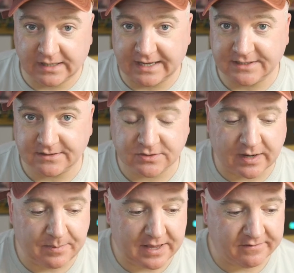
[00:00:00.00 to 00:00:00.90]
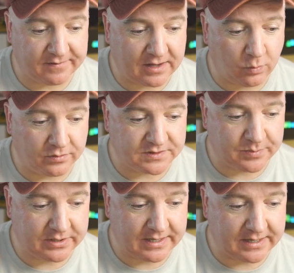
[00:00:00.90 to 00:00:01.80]
license. So I pay for that once
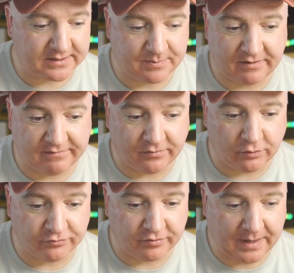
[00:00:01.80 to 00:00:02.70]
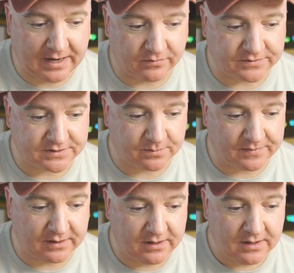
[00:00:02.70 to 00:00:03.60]
per year. It's about £400 or
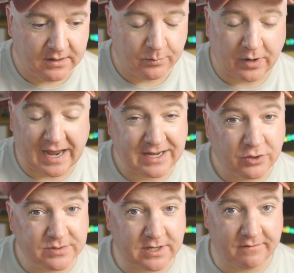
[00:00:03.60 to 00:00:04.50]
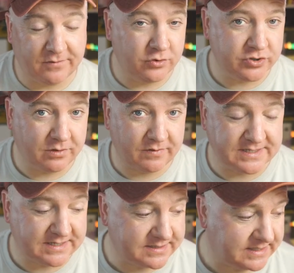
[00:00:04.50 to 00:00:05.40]
something. But I use Fusion
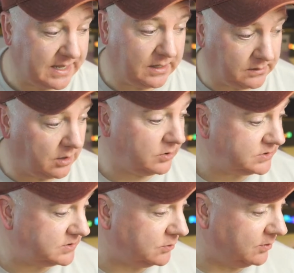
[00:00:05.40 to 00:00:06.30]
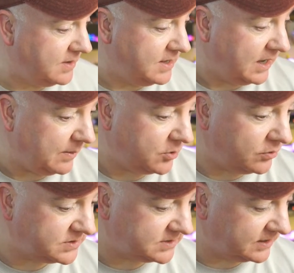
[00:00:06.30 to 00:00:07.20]
360 a lot. So I'm
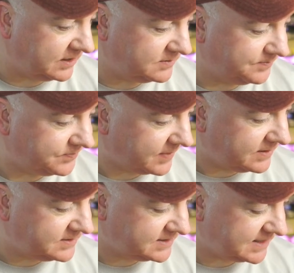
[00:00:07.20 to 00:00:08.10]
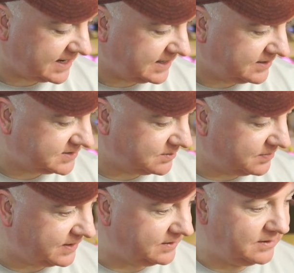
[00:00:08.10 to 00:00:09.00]
constantly designing
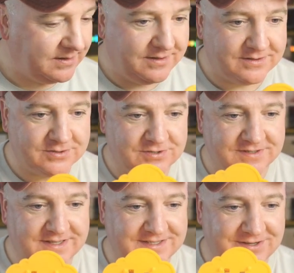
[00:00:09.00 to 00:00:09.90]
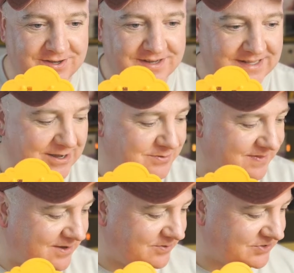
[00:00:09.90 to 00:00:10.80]
something such as this uh, cloud
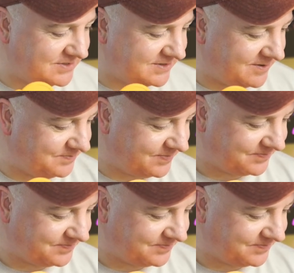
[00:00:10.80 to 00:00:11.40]
thing, which is... Um,